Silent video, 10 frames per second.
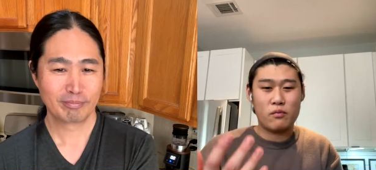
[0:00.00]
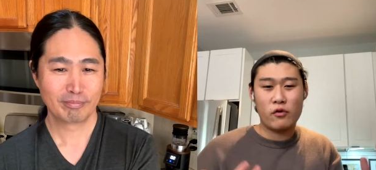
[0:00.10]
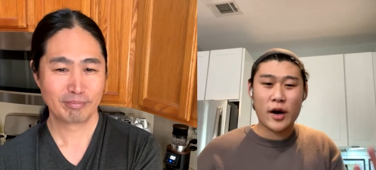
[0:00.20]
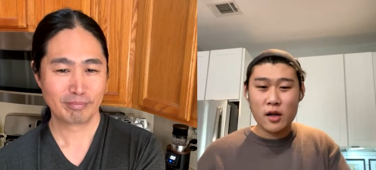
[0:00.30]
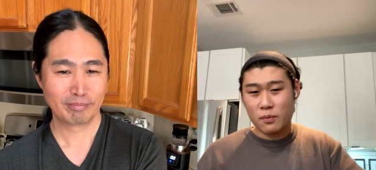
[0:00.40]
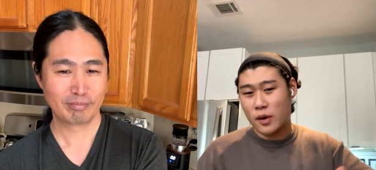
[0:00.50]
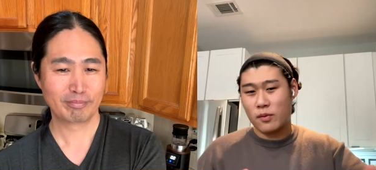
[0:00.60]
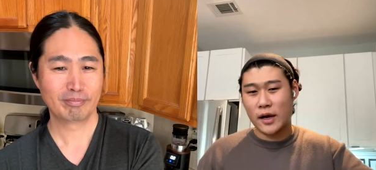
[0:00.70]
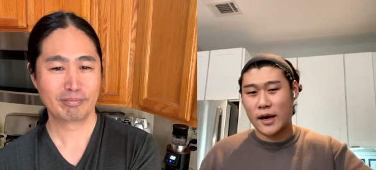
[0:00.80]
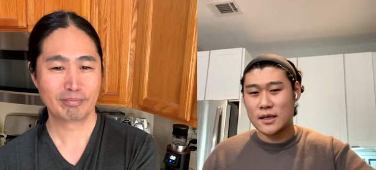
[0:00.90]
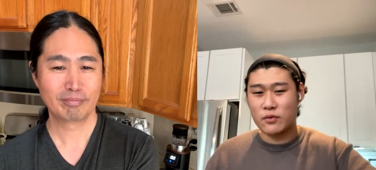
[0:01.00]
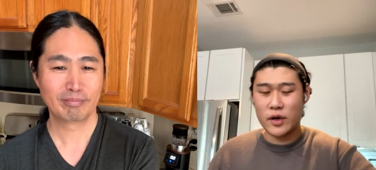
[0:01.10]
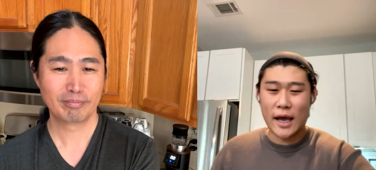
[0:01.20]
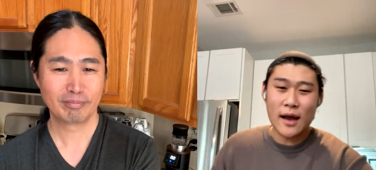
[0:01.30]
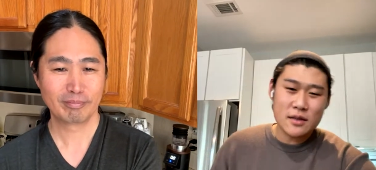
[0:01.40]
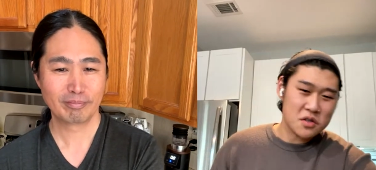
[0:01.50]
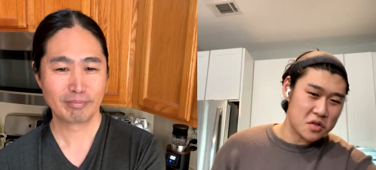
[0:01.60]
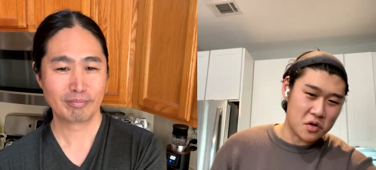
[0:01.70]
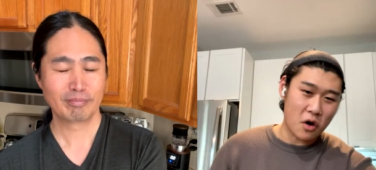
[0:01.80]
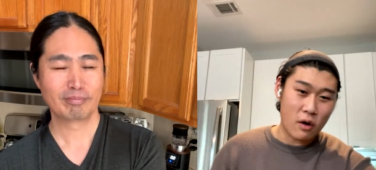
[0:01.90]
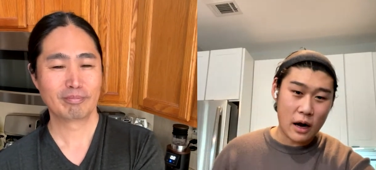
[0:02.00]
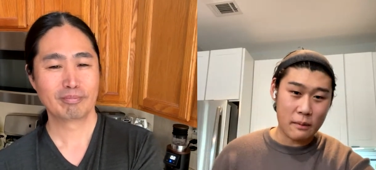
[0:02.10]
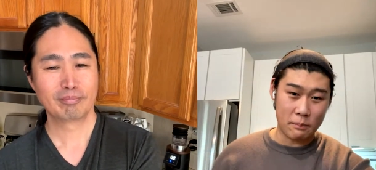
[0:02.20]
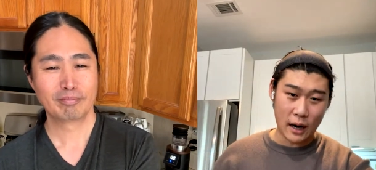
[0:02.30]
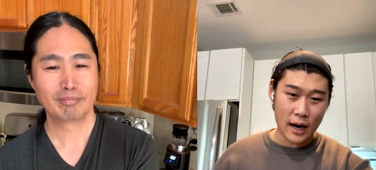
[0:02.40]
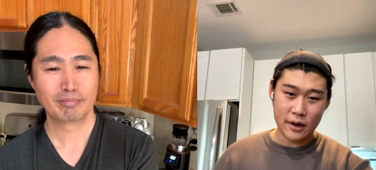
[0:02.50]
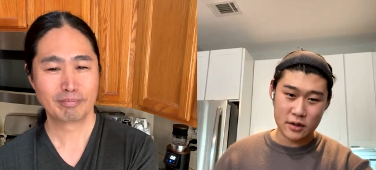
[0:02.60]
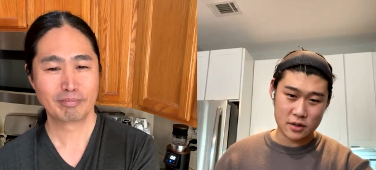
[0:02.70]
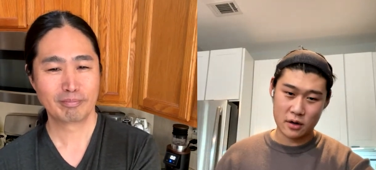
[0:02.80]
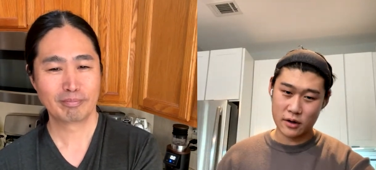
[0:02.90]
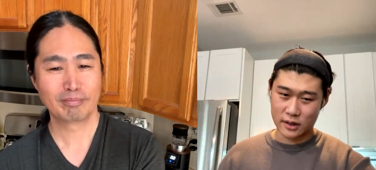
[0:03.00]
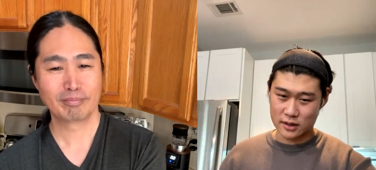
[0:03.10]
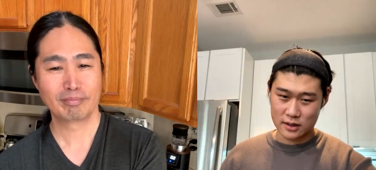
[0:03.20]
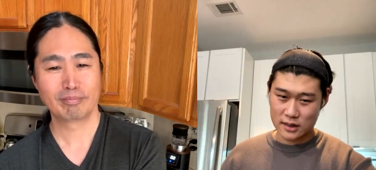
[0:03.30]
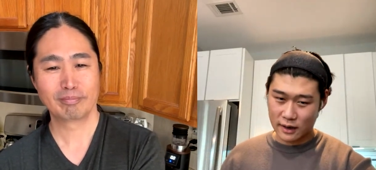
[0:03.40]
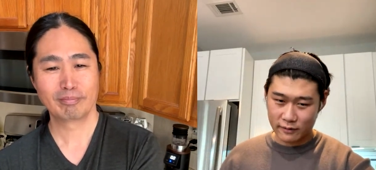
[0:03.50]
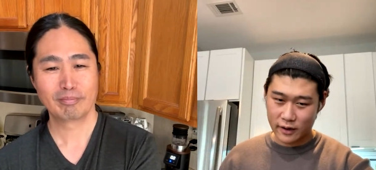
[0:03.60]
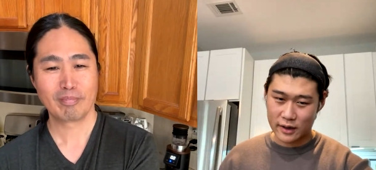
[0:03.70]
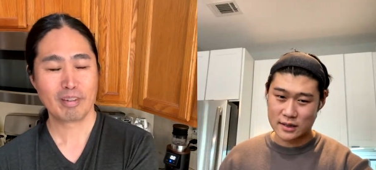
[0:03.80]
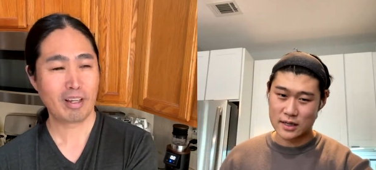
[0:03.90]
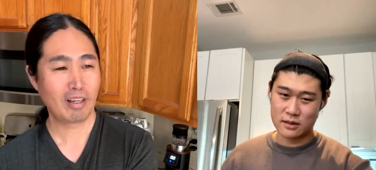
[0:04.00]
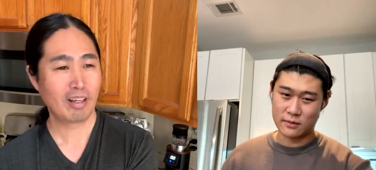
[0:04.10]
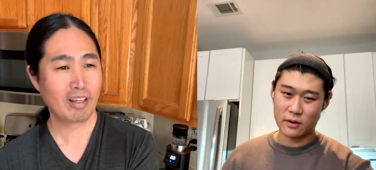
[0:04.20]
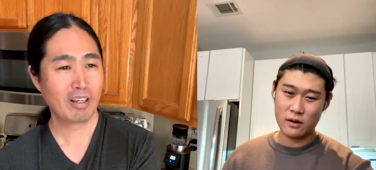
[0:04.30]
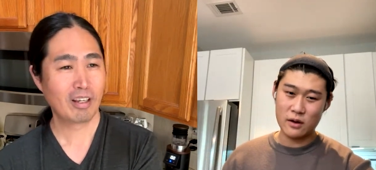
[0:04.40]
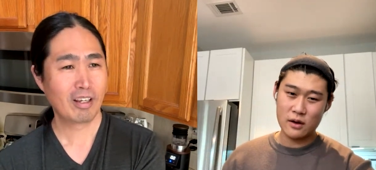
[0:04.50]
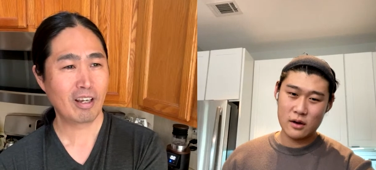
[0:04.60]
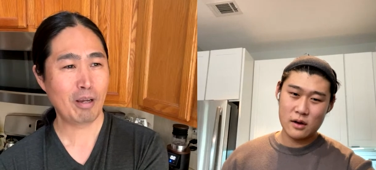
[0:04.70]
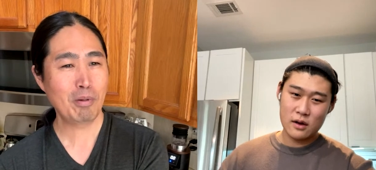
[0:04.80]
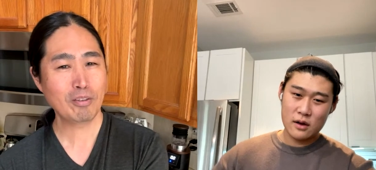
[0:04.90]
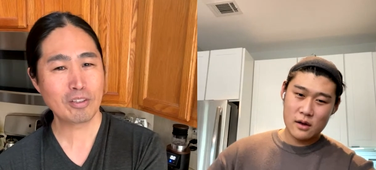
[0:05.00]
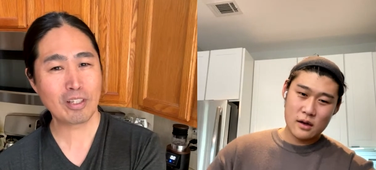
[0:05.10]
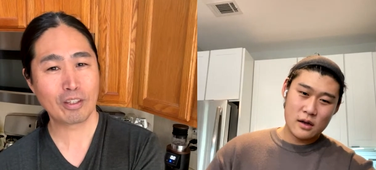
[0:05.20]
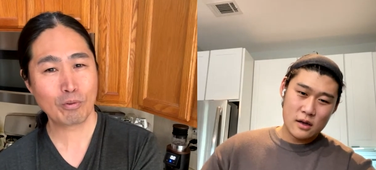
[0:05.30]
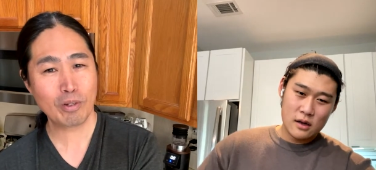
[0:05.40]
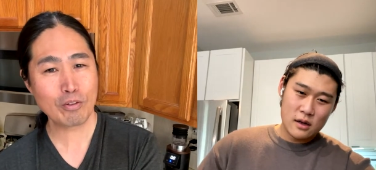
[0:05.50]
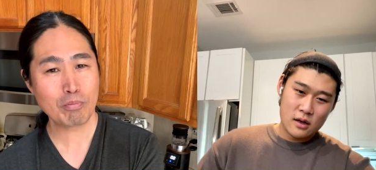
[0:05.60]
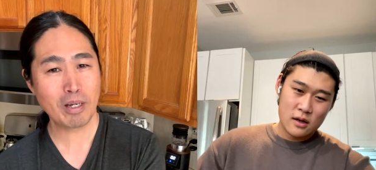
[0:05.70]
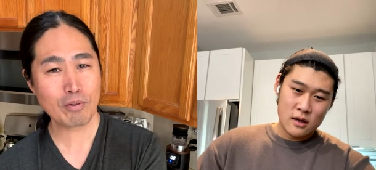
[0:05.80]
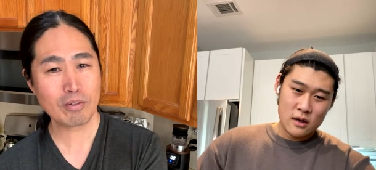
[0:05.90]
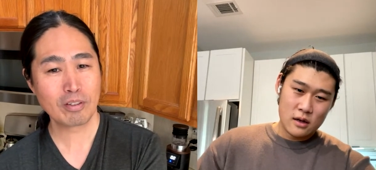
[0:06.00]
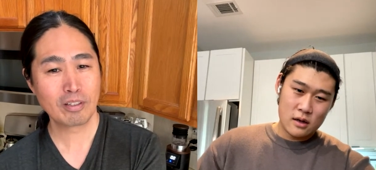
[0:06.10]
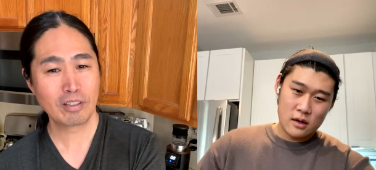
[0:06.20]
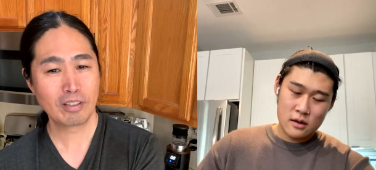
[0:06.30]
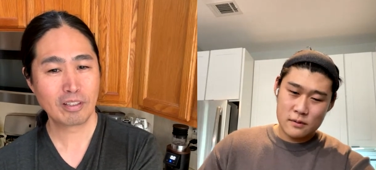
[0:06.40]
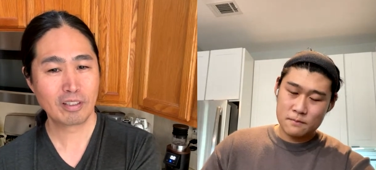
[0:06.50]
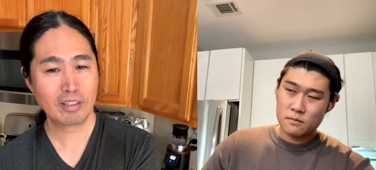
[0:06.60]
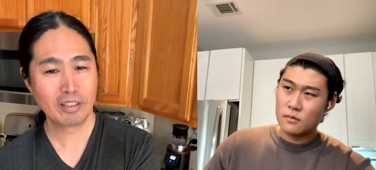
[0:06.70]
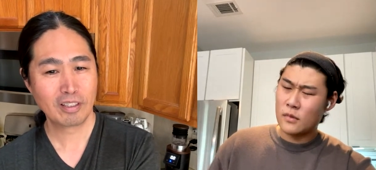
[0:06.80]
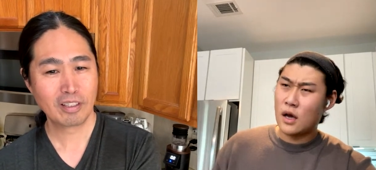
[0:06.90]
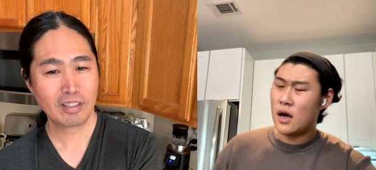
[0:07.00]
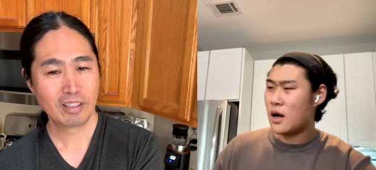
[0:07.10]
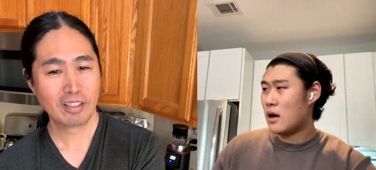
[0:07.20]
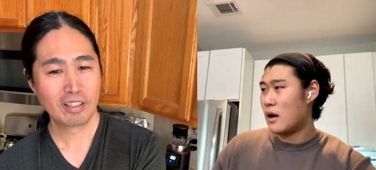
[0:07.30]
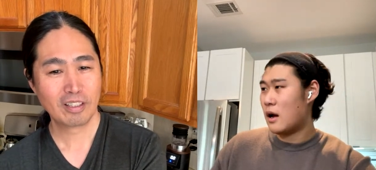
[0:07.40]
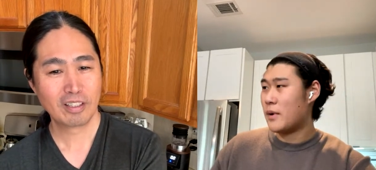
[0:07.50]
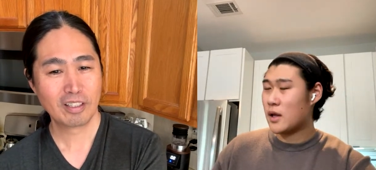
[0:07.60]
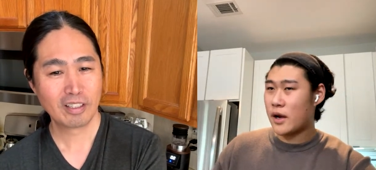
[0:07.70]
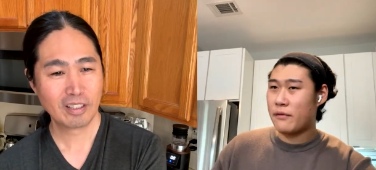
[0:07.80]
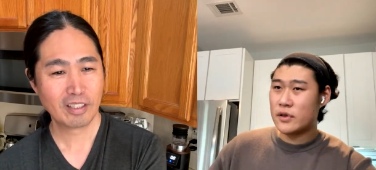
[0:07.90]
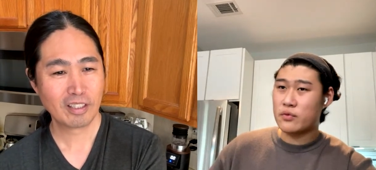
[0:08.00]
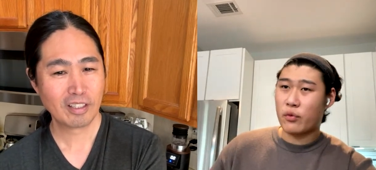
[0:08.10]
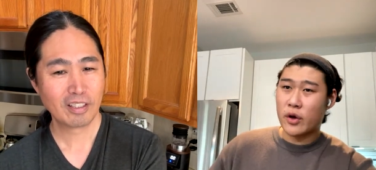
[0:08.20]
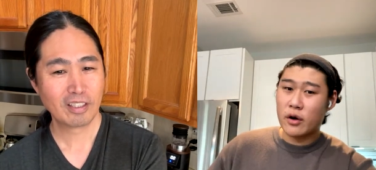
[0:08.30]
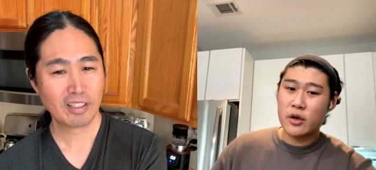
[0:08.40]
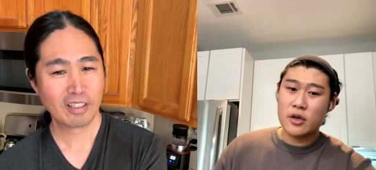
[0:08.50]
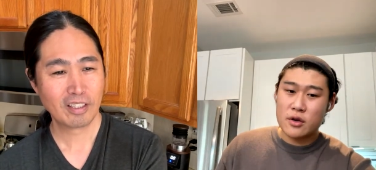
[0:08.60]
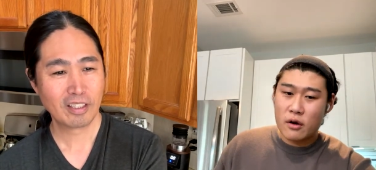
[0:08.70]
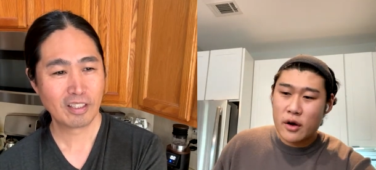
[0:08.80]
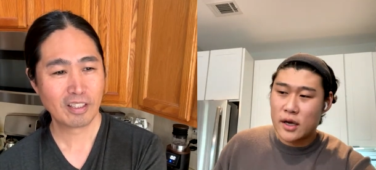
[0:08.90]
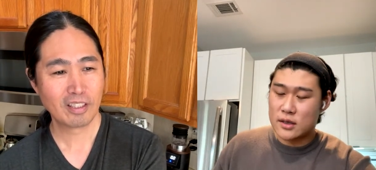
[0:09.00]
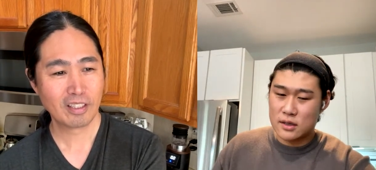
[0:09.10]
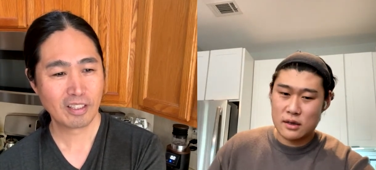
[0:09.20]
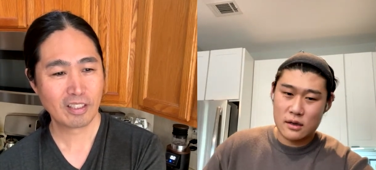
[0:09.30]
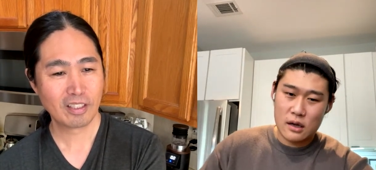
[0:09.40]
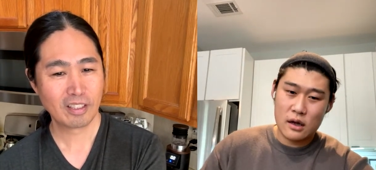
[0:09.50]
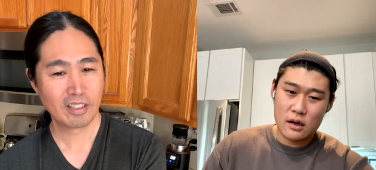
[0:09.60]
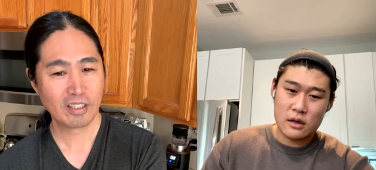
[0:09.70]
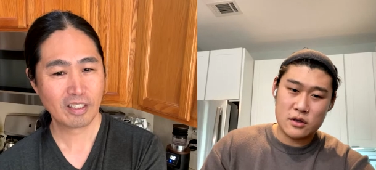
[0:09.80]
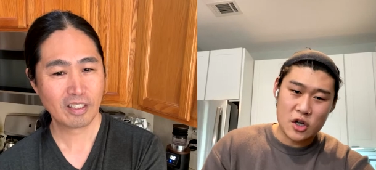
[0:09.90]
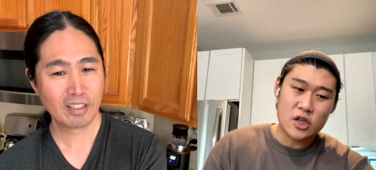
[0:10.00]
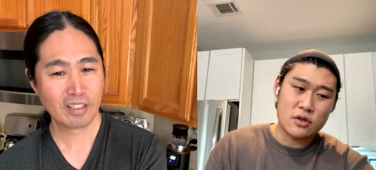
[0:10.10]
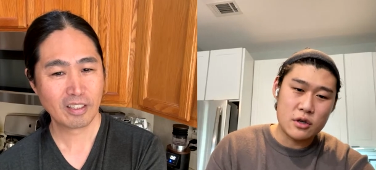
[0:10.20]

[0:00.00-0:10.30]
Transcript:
Speaker 1: regular people like us, we can't just go out and buy Eugenioides. It's not very accessible.
Speaker 2: How much is that? Three hundred bucks?
Speaker 1: Uh, I mean, like if it's real Eugenioides, it just